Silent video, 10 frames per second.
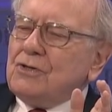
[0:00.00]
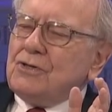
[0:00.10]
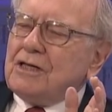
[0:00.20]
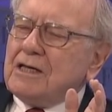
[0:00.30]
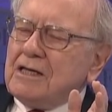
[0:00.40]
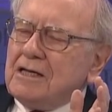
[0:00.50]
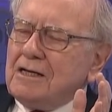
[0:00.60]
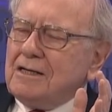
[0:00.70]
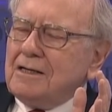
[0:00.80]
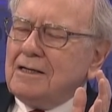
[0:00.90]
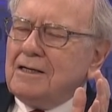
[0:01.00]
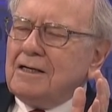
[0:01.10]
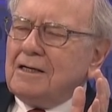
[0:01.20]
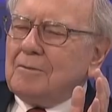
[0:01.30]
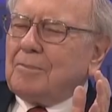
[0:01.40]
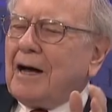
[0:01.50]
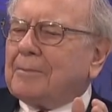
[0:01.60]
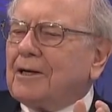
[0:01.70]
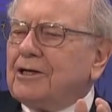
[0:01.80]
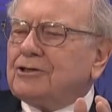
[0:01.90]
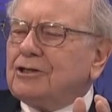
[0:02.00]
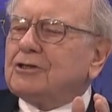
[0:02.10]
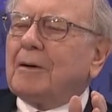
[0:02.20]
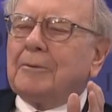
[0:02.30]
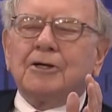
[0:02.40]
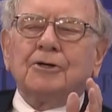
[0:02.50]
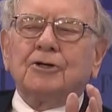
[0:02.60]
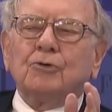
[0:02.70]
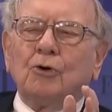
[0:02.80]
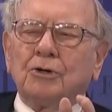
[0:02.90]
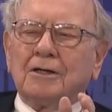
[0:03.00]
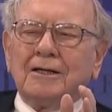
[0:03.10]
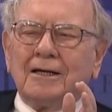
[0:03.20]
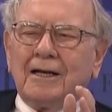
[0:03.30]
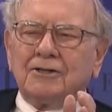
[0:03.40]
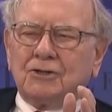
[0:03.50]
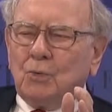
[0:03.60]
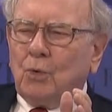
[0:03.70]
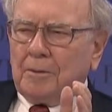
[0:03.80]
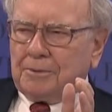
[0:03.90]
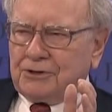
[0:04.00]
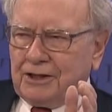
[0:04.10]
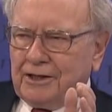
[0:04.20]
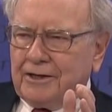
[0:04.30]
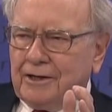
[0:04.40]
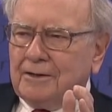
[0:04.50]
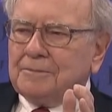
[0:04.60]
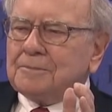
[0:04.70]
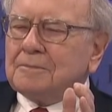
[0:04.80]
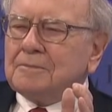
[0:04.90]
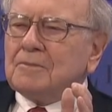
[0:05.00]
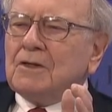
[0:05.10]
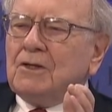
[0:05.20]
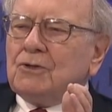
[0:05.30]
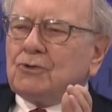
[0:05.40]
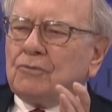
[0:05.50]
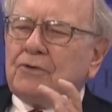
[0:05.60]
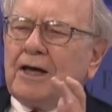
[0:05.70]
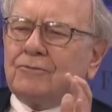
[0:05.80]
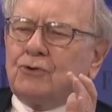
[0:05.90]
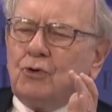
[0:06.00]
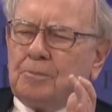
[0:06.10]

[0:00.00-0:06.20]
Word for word: The population is probably going to grow at a little less than one percent a year. So if you have two